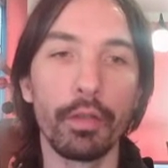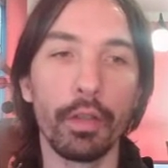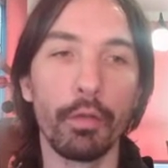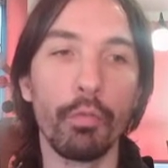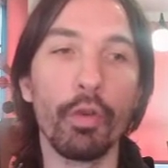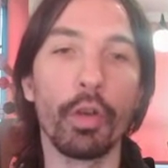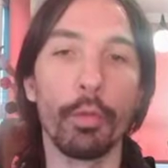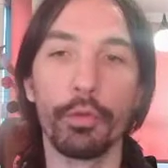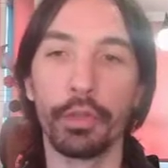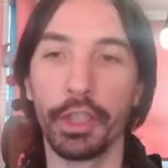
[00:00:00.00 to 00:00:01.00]
more
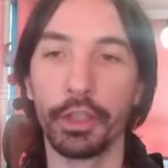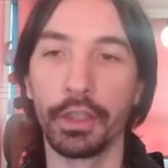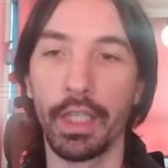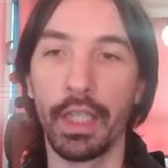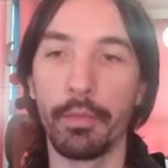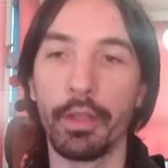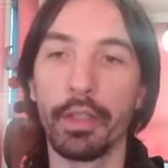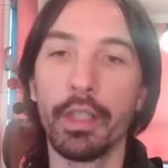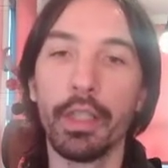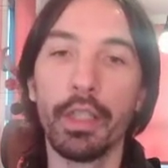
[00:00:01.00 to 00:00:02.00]
computation time.
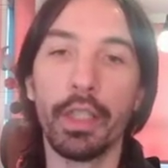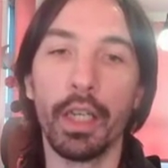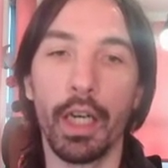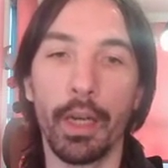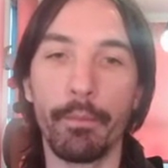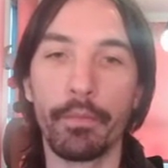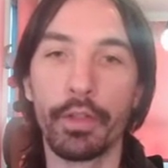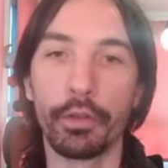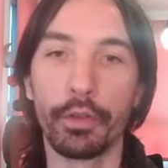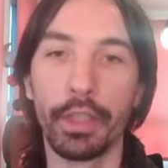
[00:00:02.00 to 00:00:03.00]

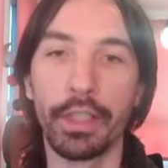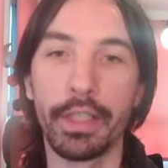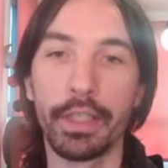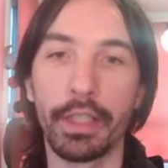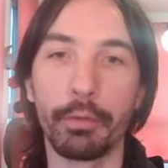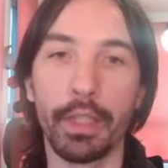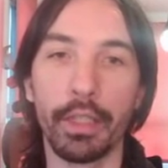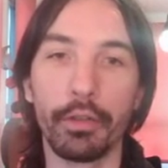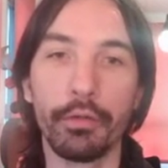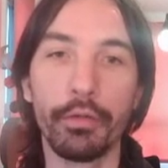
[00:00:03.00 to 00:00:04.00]
So the next thing that we
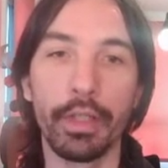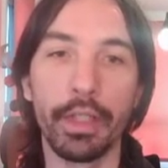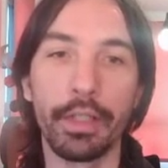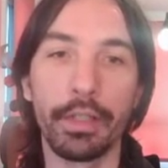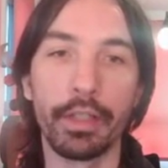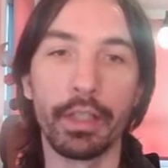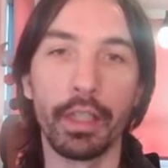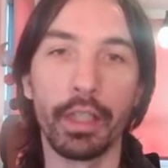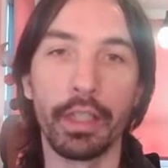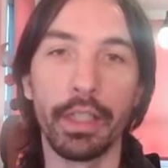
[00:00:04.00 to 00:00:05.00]
can do is
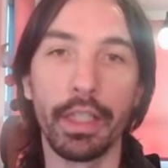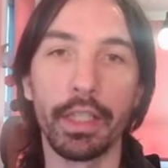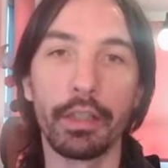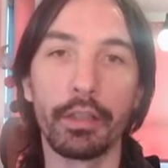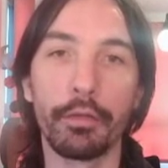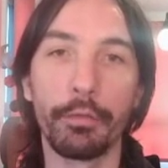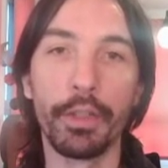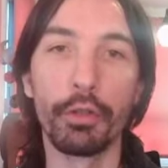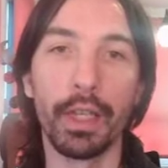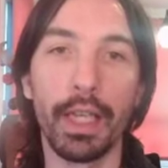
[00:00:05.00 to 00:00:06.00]
here
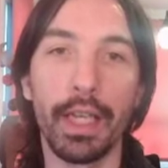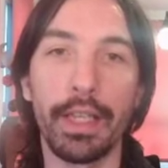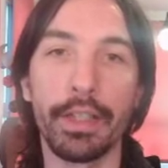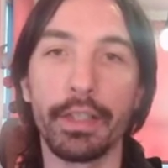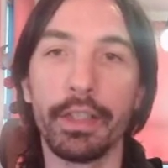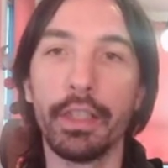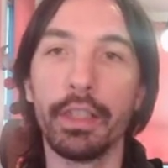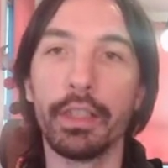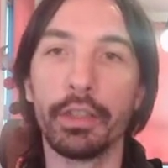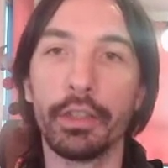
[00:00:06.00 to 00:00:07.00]
visualize
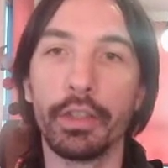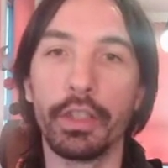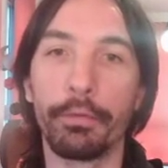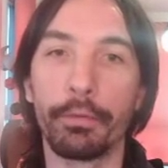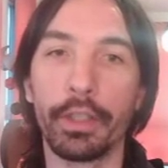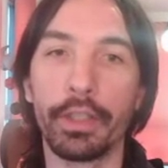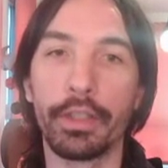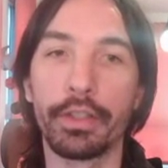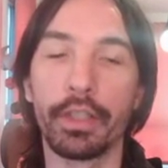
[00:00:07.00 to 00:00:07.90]
the different